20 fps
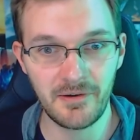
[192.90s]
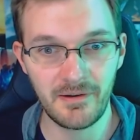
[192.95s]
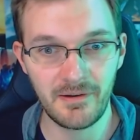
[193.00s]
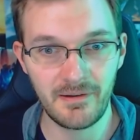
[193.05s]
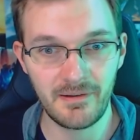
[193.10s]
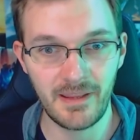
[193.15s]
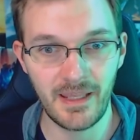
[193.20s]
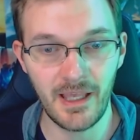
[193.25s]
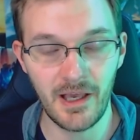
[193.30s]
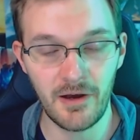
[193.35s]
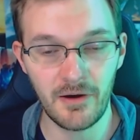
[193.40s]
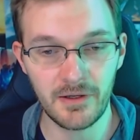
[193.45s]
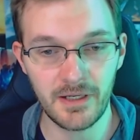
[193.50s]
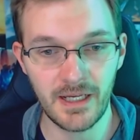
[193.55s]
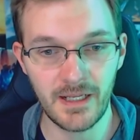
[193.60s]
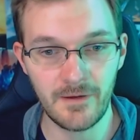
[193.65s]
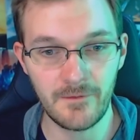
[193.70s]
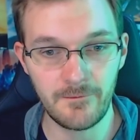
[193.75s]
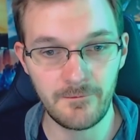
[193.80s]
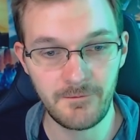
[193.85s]
they all
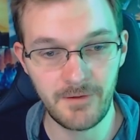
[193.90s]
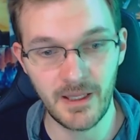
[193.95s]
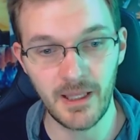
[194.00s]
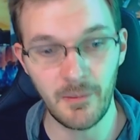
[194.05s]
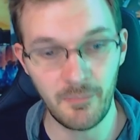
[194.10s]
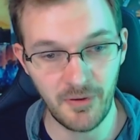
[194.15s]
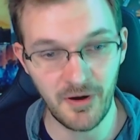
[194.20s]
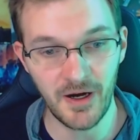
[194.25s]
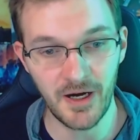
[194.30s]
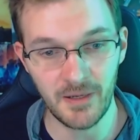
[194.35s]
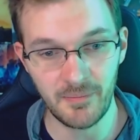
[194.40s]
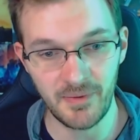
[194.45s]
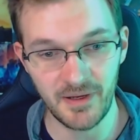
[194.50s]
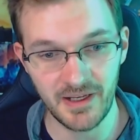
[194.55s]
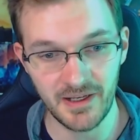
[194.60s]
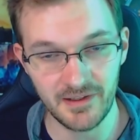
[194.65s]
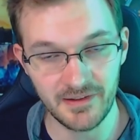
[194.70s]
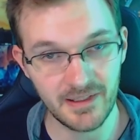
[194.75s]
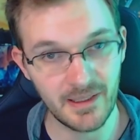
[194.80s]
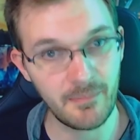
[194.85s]
kind of fell apart
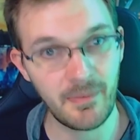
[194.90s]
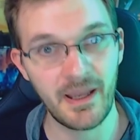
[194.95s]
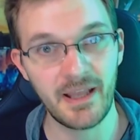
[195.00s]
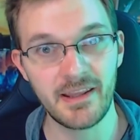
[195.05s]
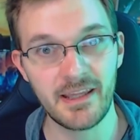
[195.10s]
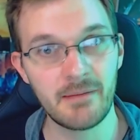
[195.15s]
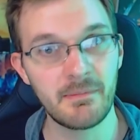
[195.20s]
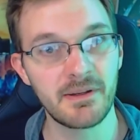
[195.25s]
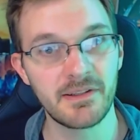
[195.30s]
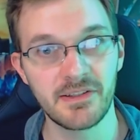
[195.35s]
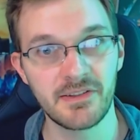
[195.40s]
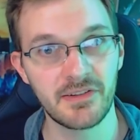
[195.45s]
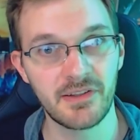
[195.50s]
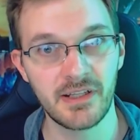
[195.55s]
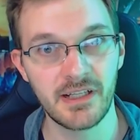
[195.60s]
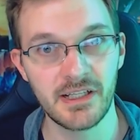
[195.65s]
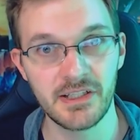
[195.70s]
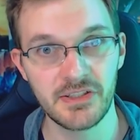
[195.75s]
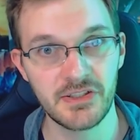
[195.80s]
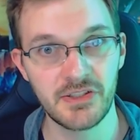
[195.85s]
because the pandemic just
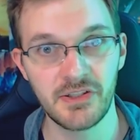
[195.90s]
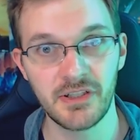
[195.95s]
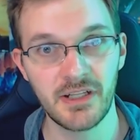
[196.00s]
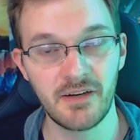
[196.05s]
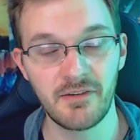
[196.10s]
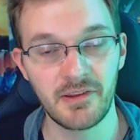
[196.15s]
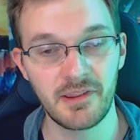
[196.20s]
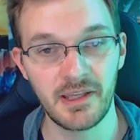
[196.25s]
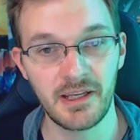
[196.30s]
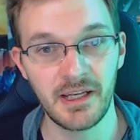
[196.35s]
kind of shook everything